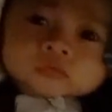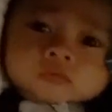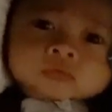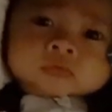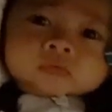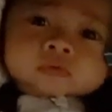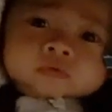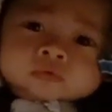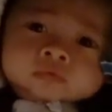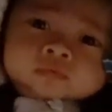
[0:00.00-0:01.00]
in the
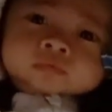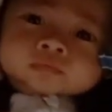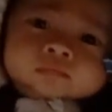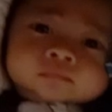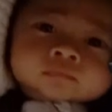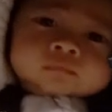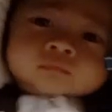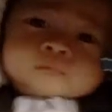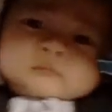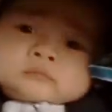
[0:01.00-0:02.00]
house
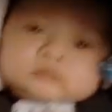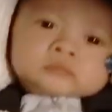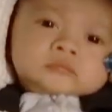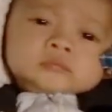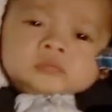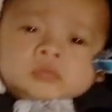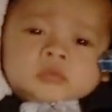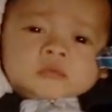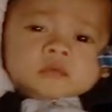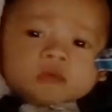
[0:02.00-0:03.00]
for more than a
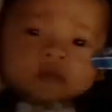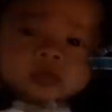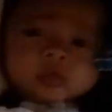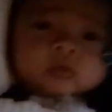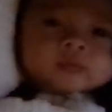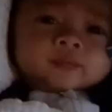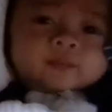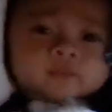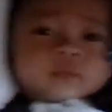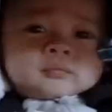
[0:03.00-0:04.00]
couple hours.
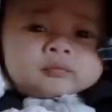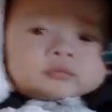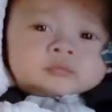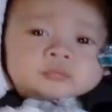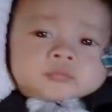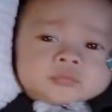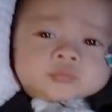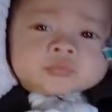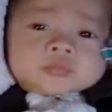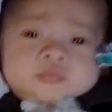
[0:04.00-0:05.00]

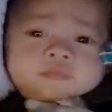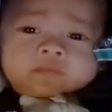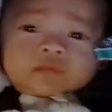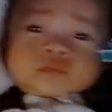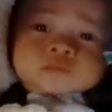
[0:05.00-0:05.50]
Look at him.